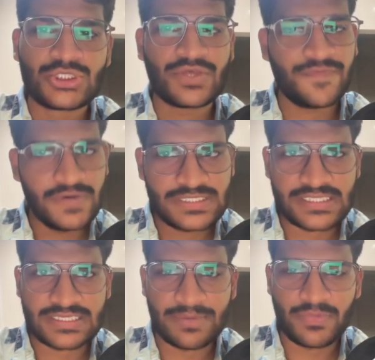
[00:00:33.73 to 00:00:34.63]
the
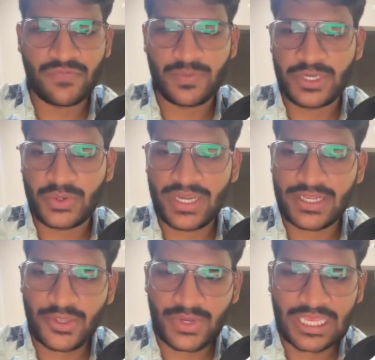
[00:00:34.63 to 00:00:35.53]
first step will be to
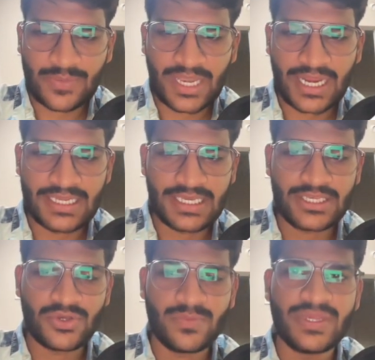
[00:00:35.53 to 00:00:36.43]
enter your email ID
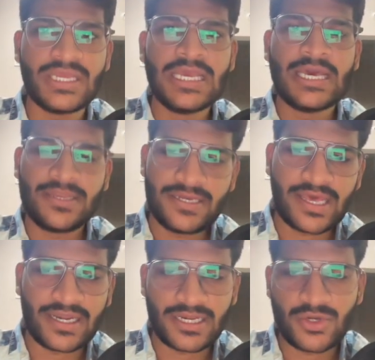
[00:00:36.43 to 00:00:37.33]
and you'll be
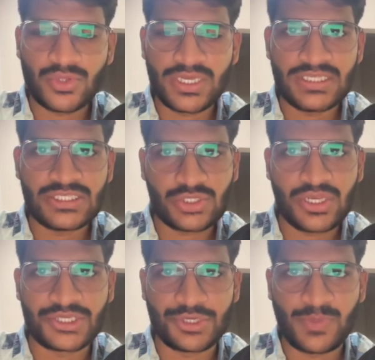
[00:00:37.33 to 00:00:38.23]
redirected to the
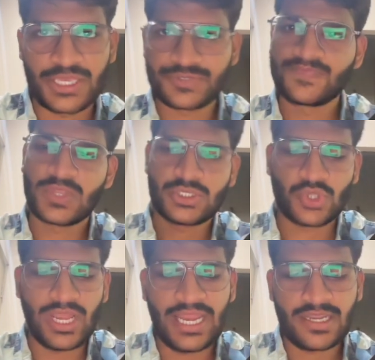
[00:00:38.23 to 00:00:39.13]
installation page.
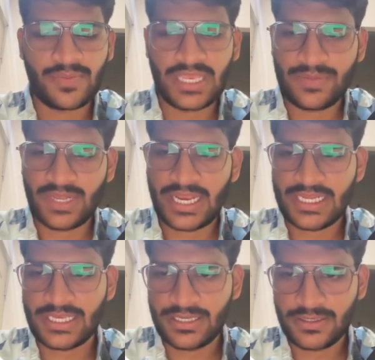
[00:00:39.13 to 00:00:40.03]
So I'll enter my email
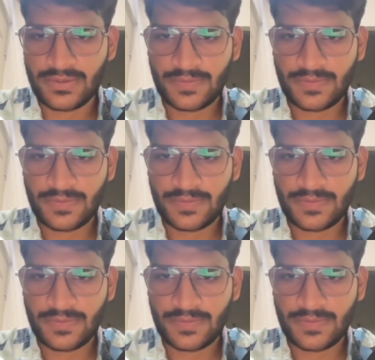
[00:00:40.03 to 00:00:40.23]
ID here